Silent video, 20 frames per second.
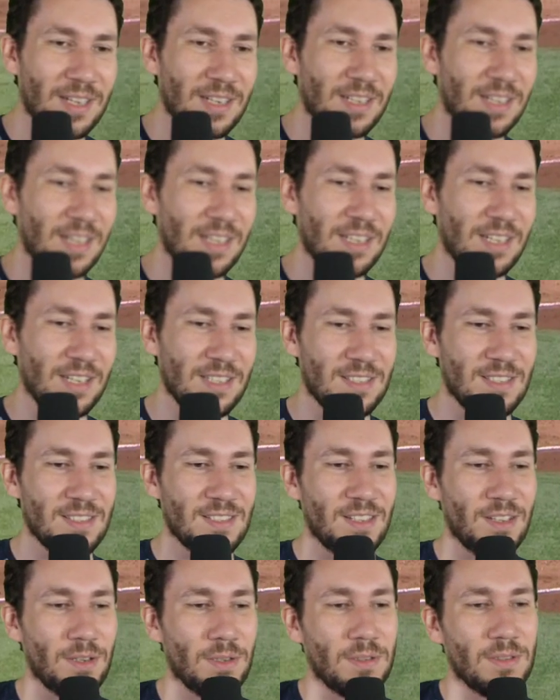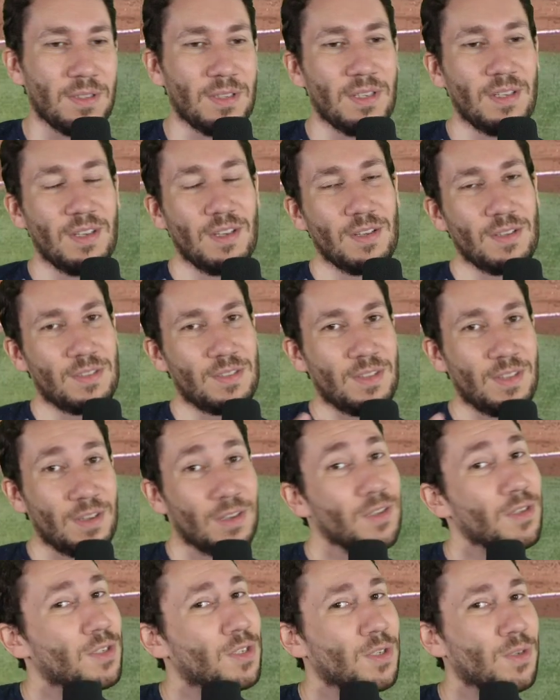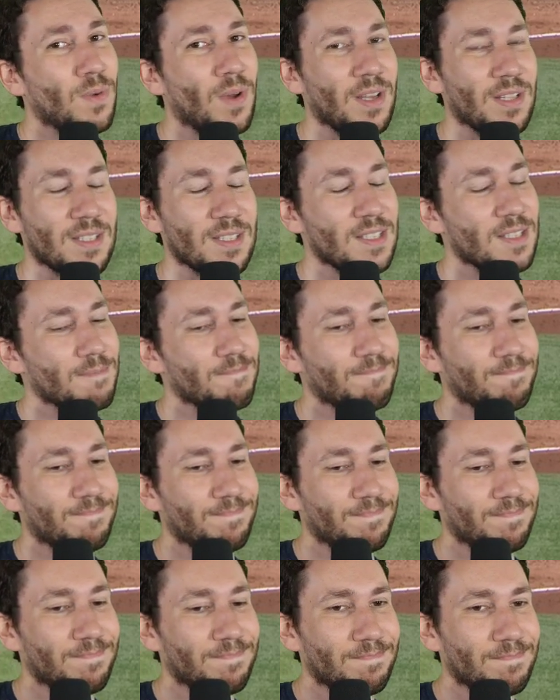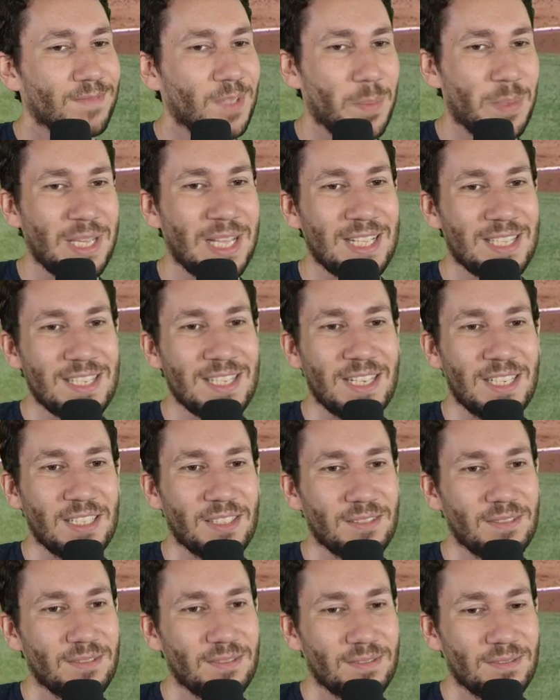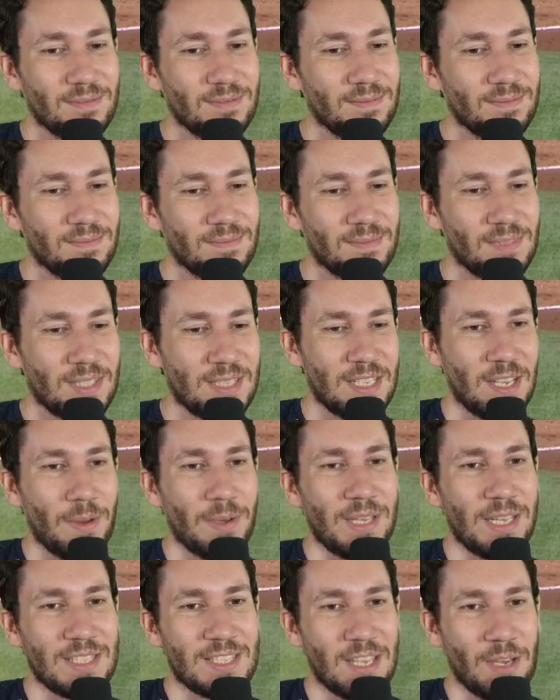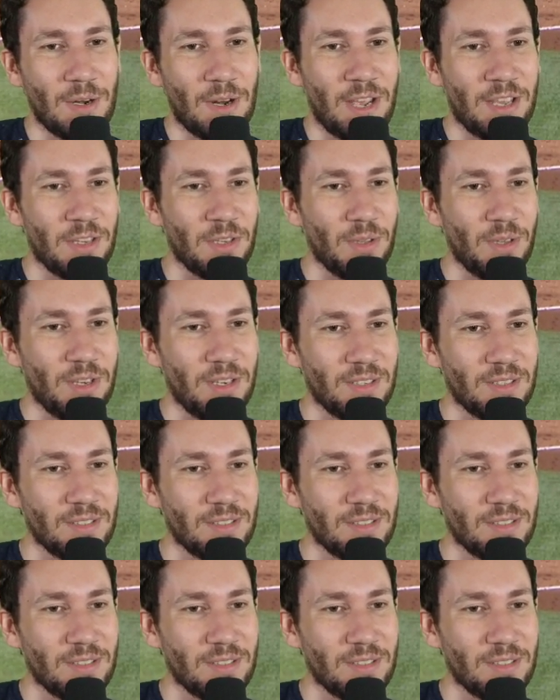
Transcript: and he gets the single. So there are your two runs. I mean, that's it. Let's see how he gets out of Aguilar.